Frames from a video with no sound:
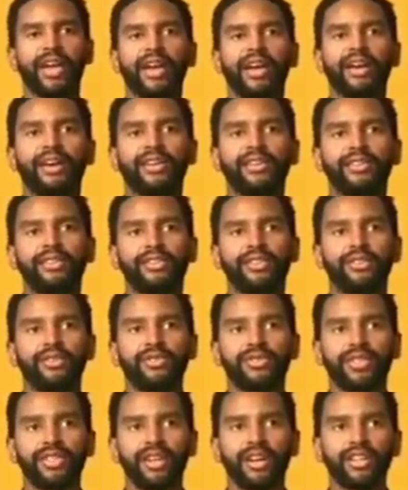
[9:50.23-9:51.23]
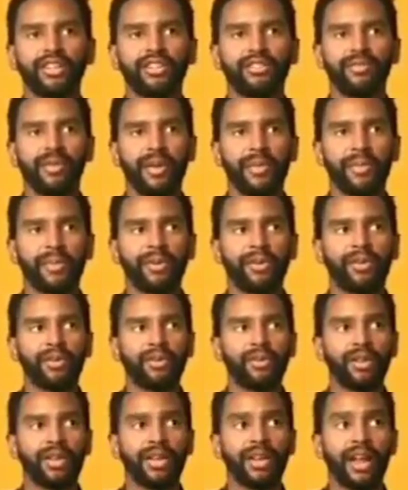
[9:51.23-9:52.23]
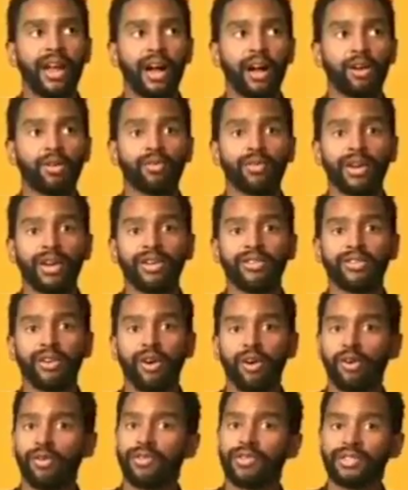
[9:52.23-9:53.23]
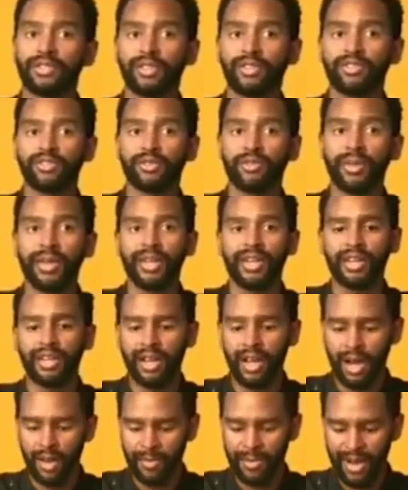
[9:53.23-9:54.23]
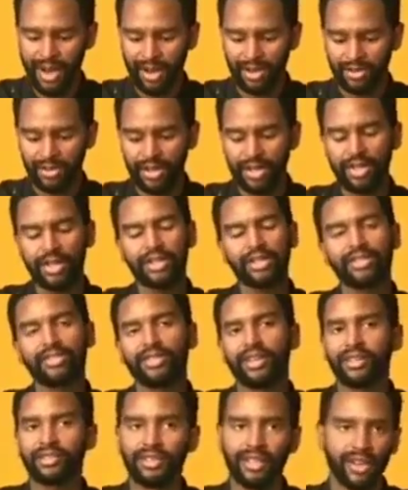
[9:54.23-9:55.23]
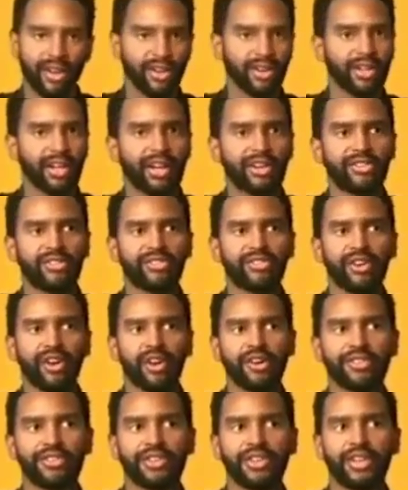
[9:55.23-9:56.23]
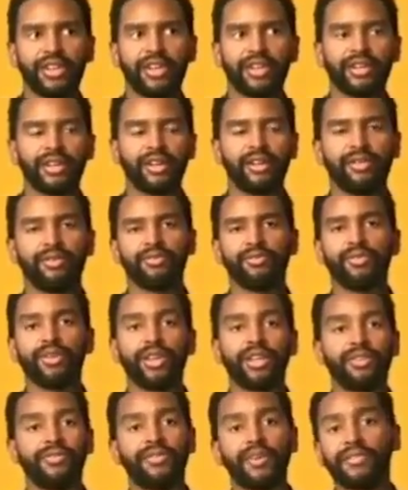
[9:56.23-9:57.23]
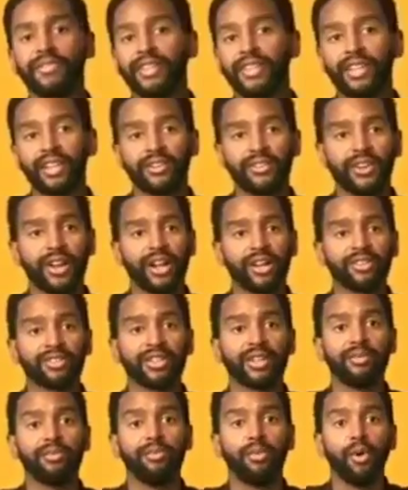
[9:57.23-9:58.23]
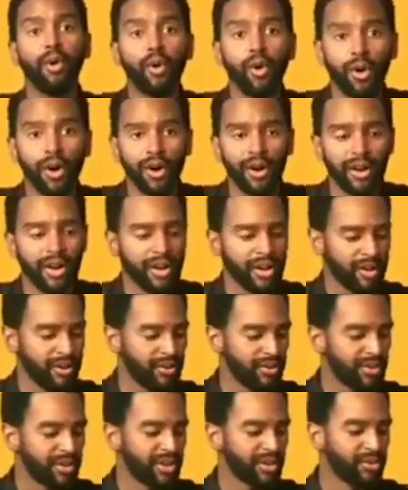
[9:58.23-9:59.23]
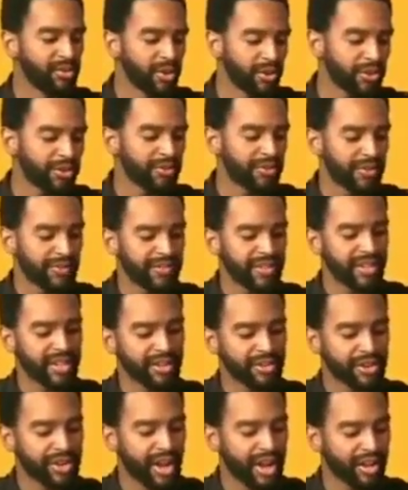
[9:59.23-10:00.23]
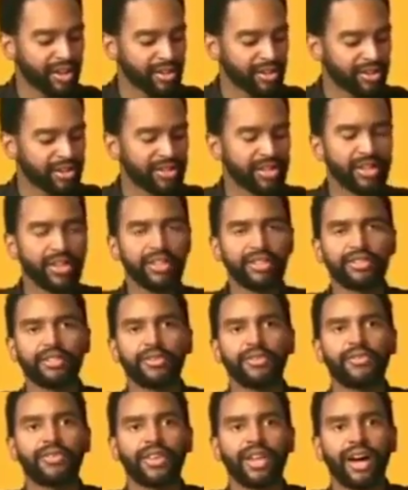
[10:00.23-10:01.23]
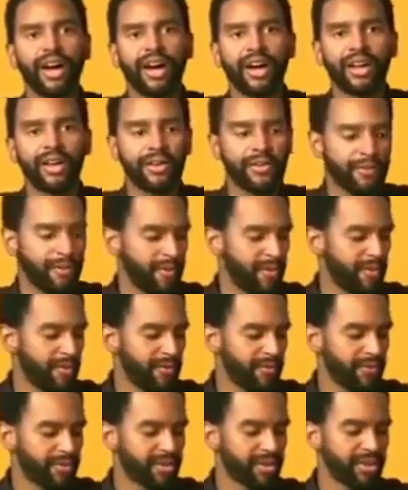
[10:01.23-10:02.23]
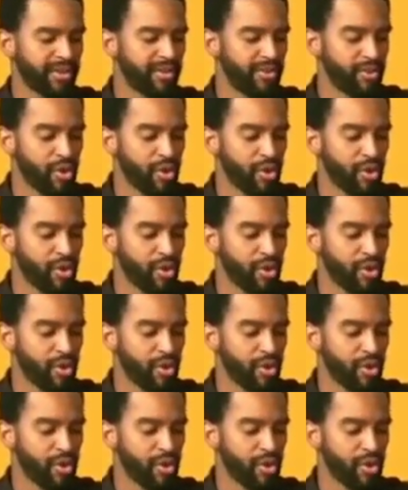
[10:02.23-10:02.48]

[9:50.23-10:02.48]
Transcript: And you see all these people in outrage over social media about Delta Airlines charging really $1,500 and more north of $1,500 to fly to